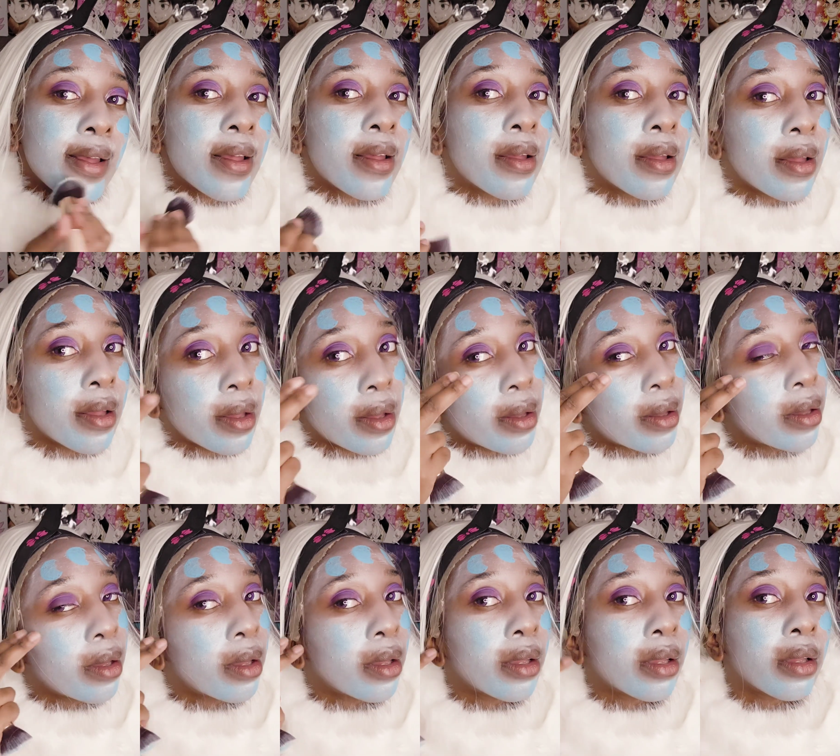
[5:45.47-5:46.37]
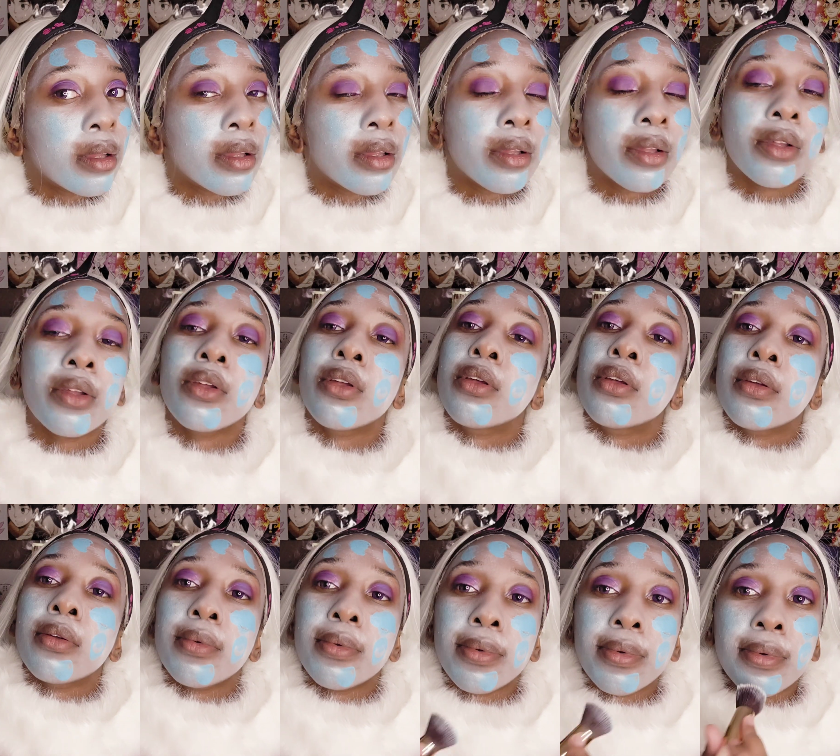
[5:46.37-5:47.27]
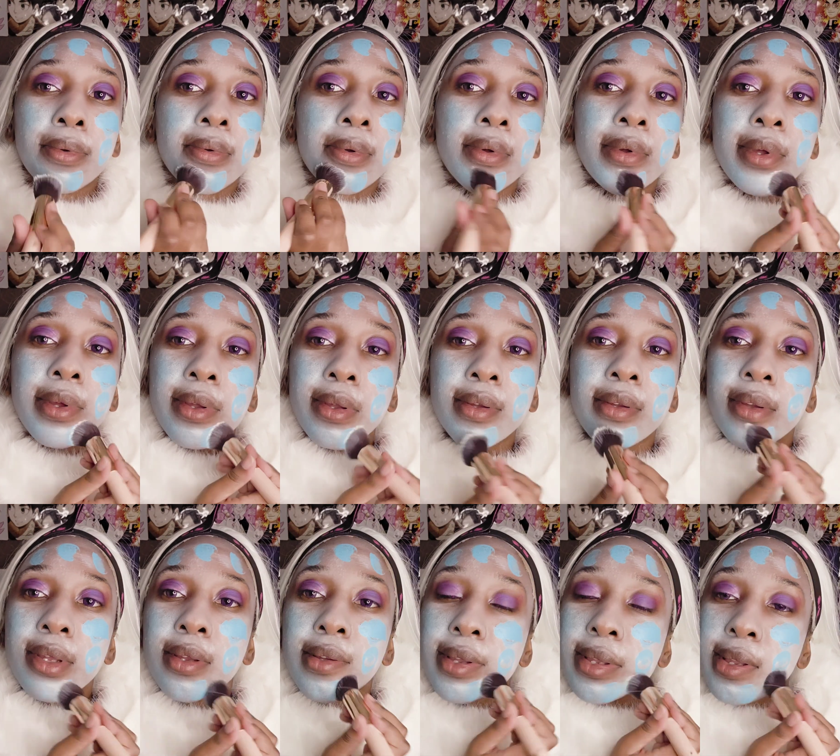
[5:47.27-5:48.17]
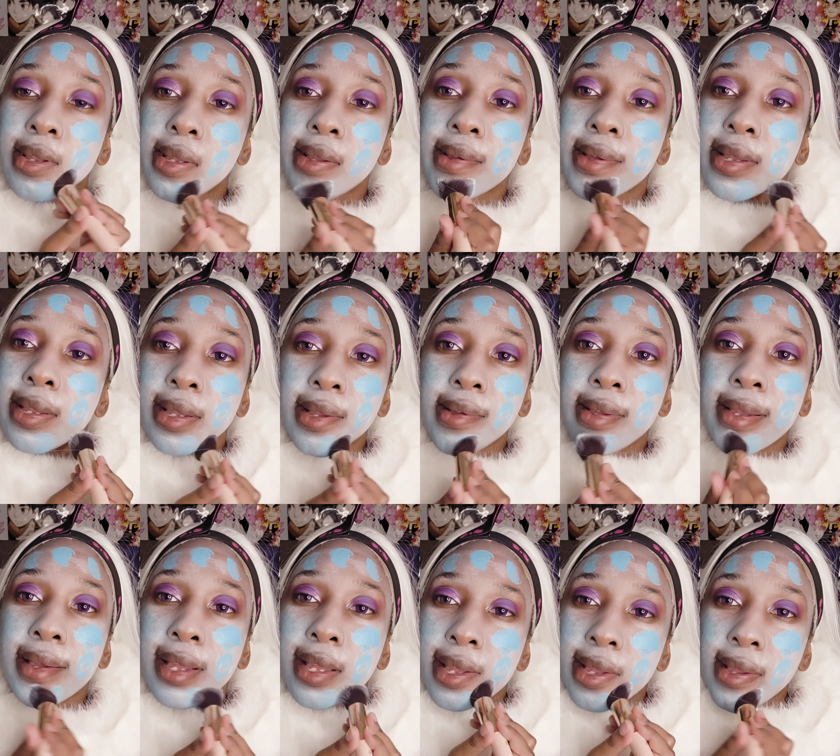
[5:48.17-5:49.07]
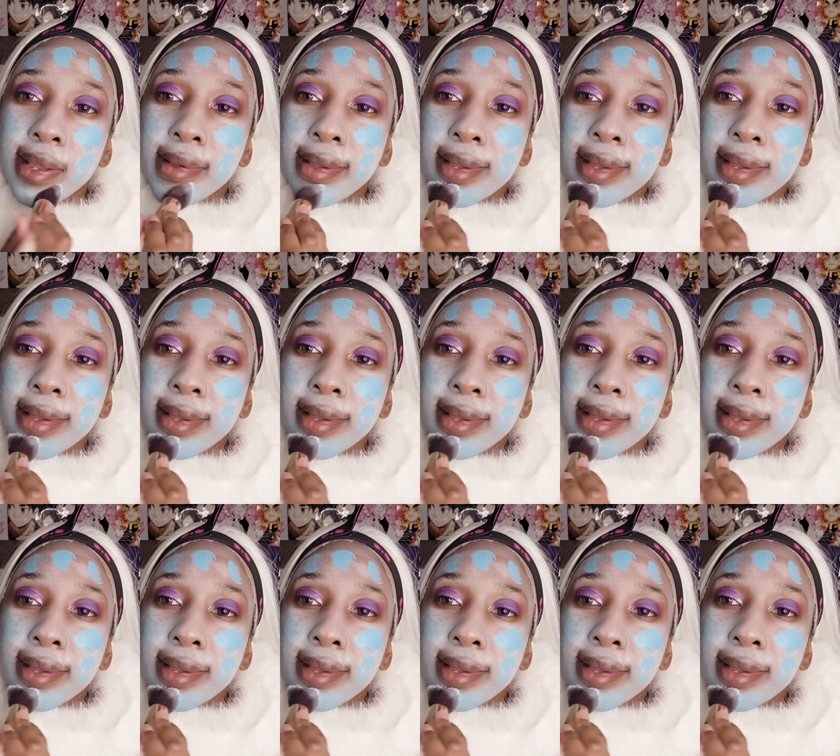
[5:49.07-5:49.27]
I took it too far and continued